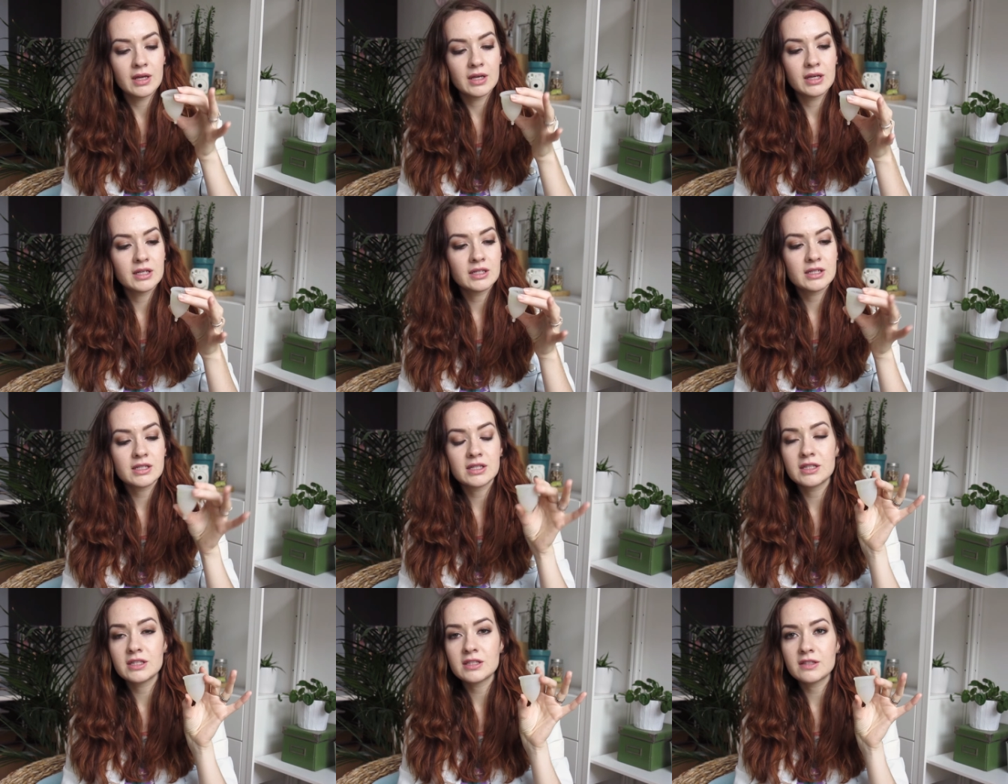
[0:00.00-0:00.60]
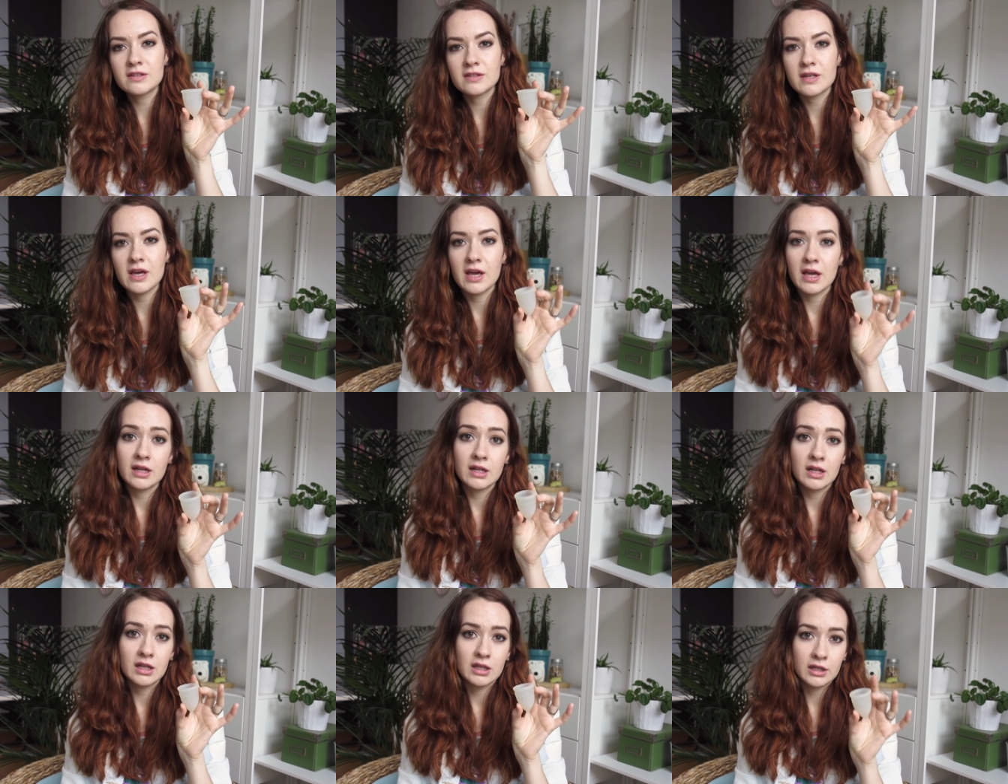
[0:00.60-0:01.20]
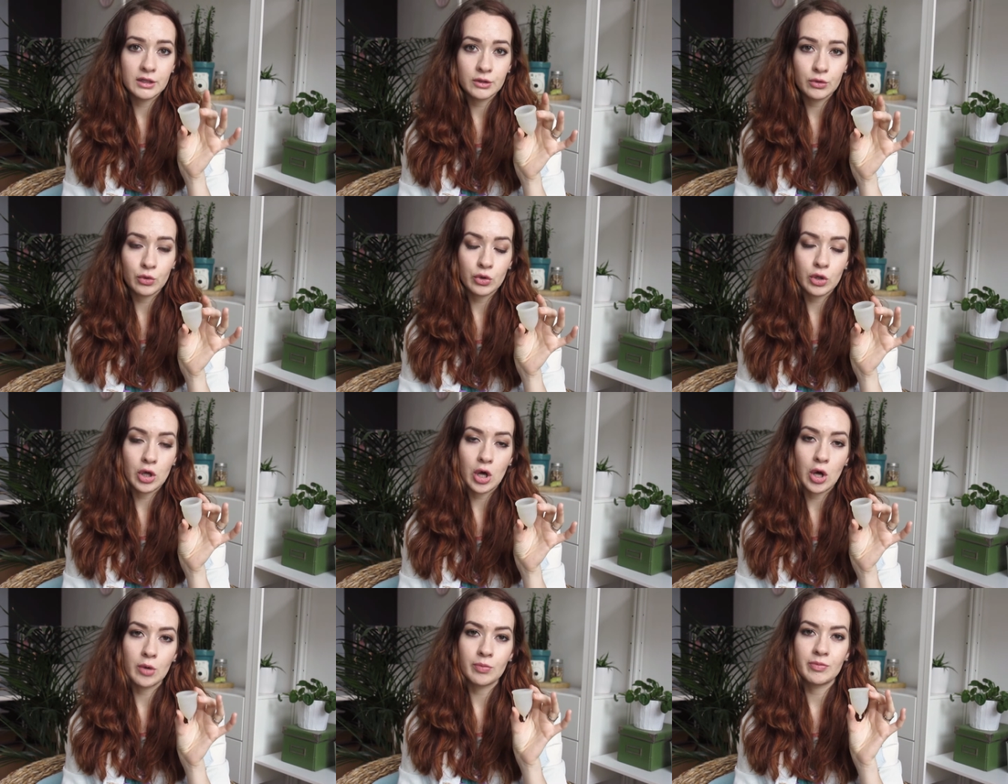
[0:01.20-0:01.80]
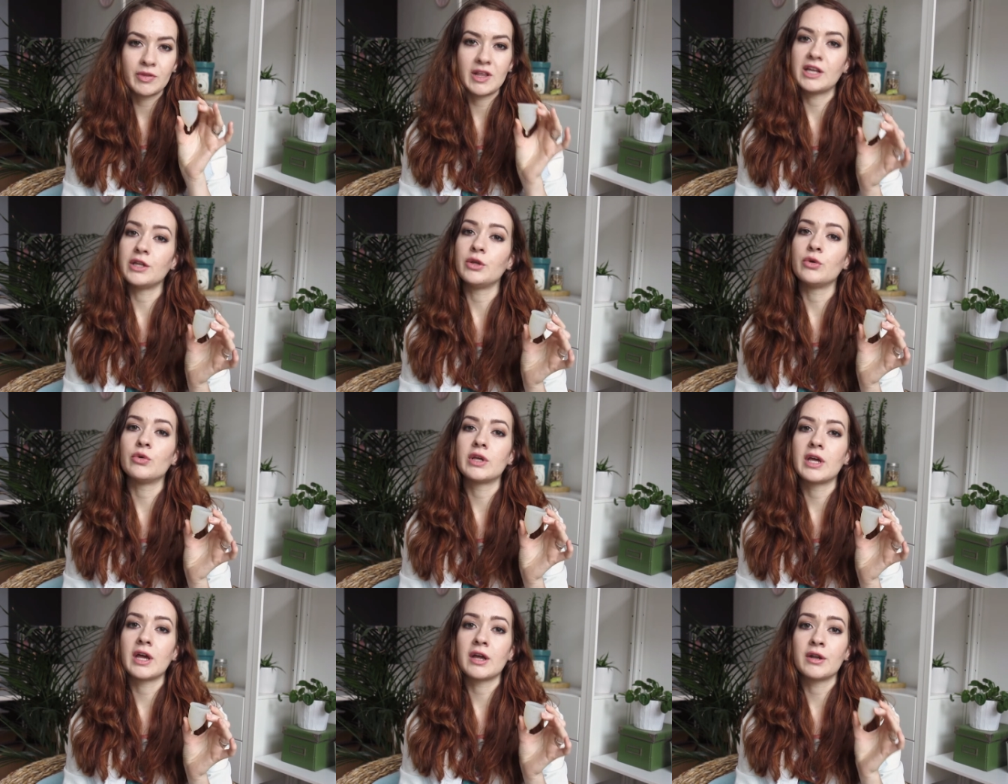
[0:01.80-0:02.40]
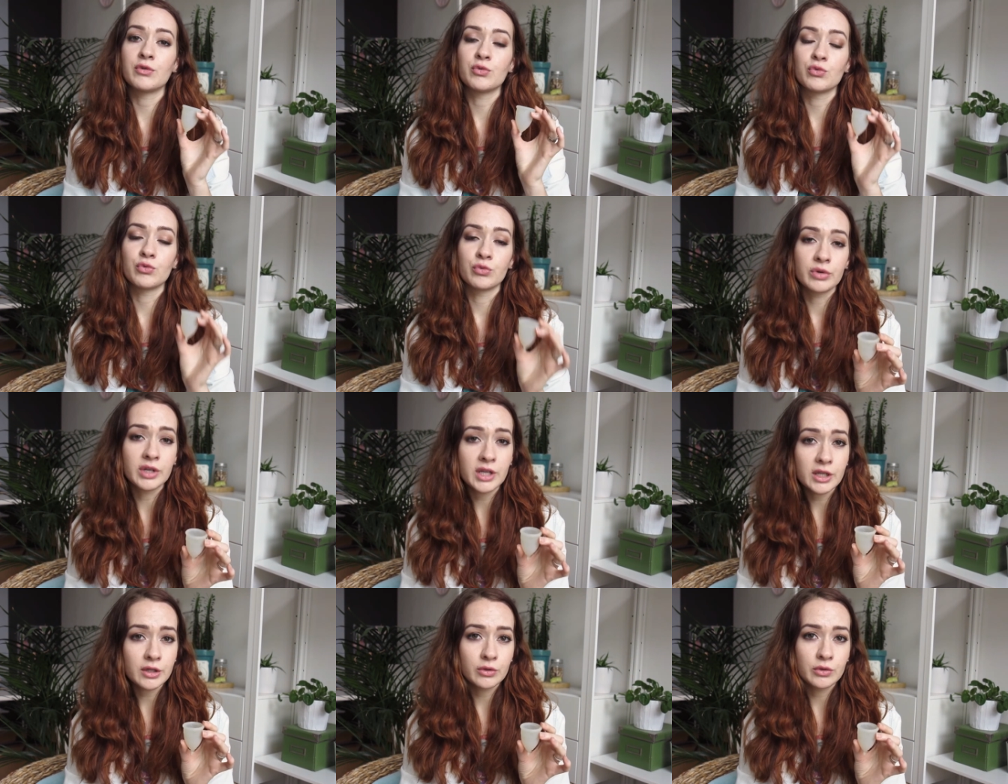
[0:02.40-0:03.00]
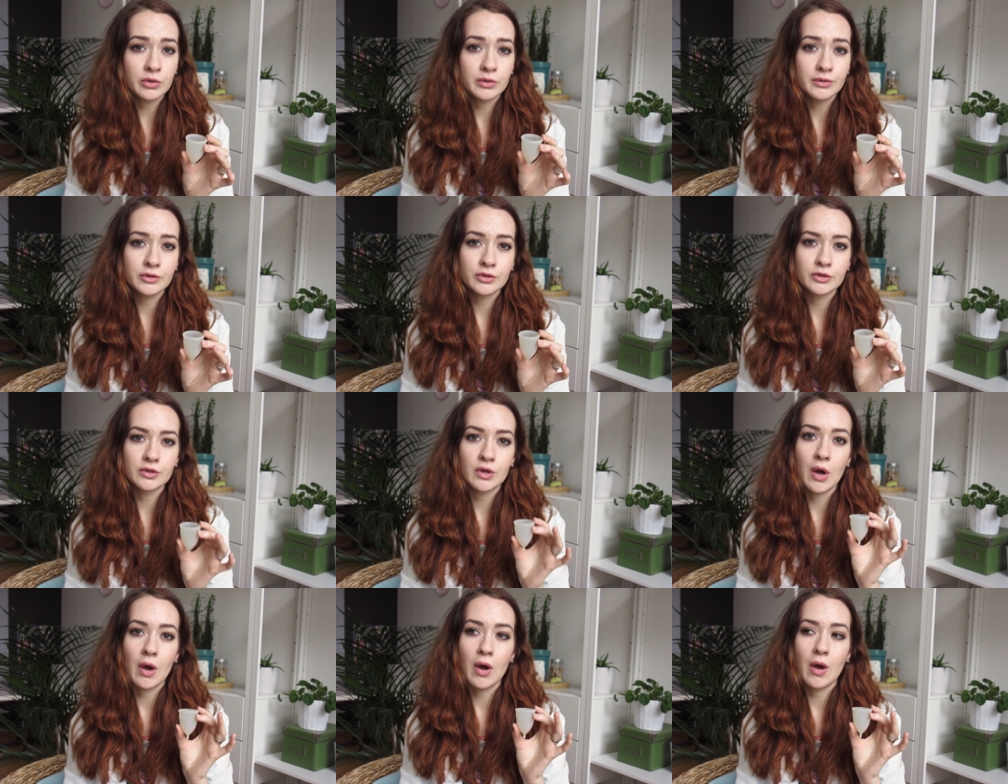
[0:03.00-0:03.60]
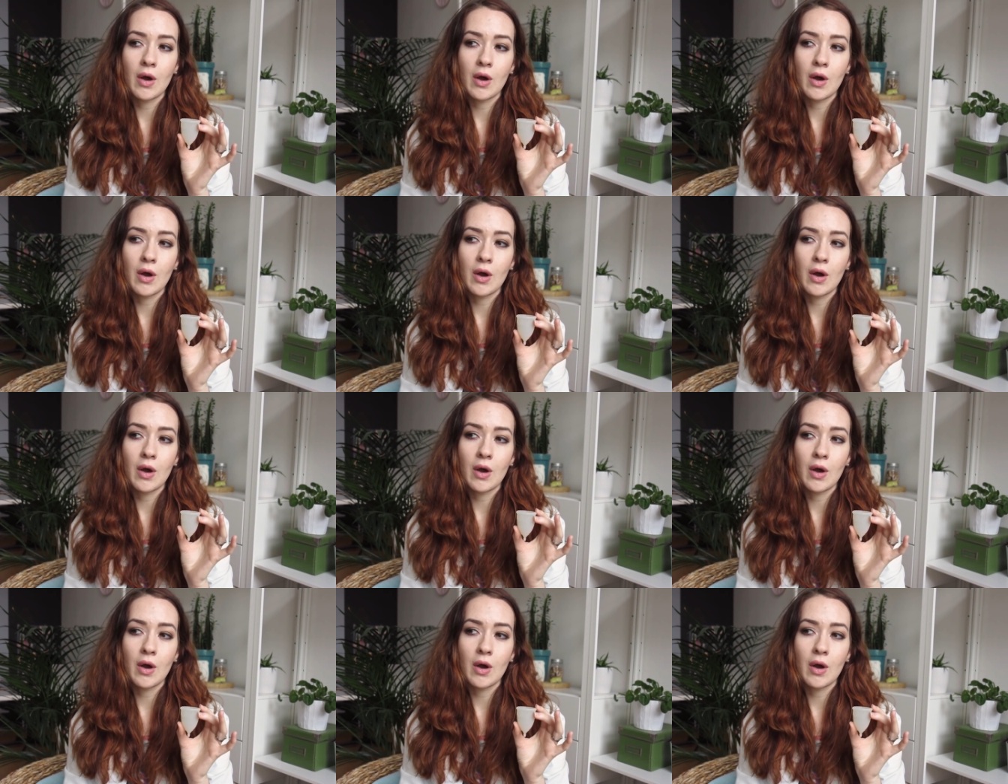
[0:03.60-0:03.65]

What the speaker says: It is a little cup that you can reuse